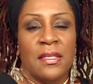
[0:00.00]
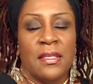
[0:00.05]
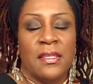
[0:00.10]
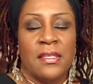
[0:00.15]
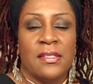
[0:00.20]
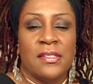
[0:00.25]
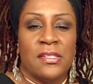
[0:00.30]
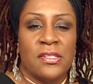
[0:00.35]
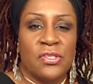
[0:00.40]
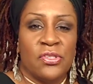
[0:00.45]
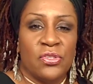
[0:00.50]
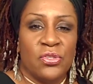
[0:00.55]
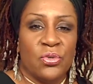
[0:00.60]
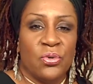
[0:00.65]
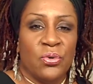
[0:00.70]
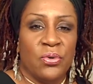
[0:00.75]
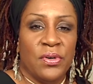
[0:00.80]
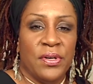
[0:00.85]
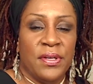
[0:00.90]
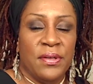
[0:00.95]
This is
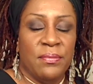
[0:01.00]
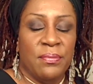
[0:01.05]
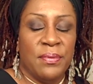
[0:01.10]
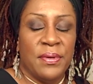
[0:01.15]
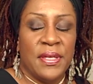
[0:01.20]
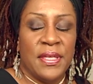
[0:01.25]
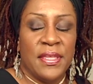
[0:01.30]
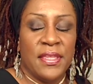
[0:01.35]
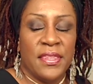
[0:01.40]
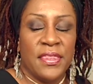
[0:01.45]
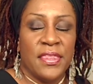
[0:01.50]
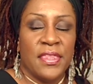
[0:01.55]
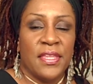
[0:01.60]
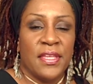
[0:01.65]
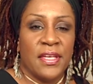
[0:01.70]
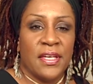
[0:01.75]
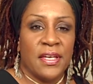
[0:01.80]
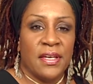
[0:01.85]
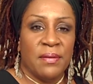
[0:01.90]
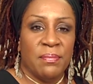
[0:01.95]
Toy with
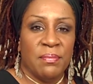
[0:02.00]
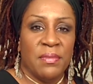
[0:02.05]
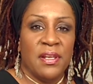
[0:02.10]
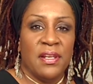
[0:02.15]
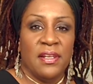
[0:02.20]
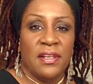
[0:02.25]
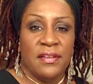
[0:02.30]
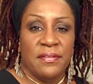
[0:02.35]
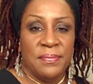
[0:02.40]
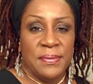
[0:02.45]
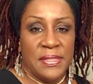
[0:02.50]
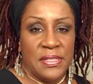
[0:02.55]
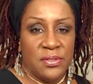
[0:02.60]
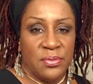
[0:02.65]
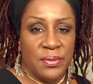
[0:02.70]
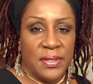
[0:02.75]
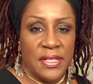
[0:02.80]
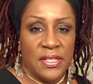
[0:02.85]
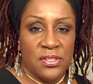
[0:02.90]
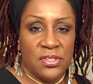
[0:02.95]
Love
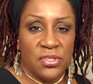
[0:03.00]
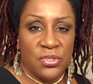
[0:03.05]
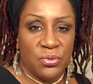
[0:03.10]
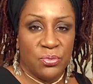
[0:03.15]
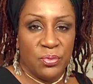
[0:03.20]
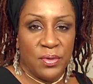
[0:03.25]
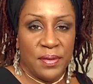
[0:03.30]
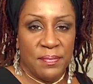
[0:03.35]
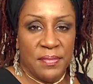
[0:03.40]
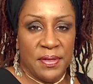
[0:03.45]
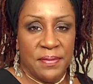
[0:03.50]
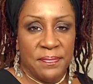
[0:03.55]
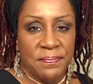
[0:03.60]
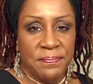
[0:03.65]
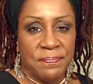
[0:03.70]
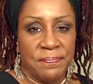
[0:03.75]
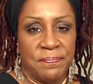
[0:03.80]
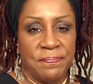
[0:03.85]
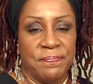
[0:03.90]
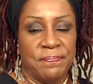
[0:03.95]
Between Two Women,